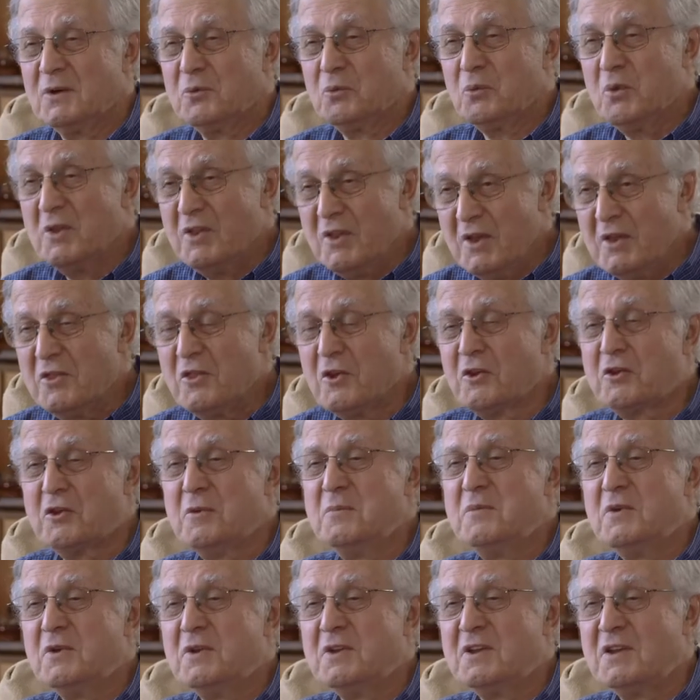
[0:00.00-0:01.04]
within the
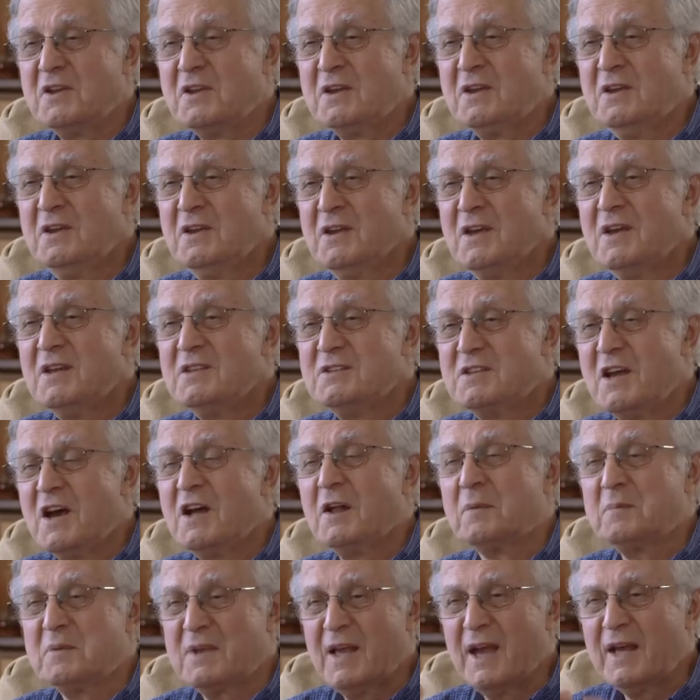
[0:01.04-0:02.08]
community to
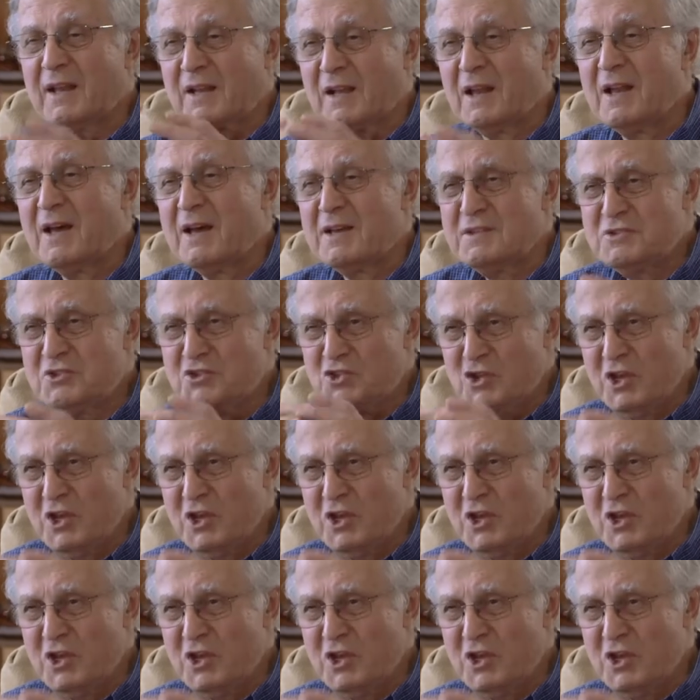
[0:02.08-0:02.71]
help catalyze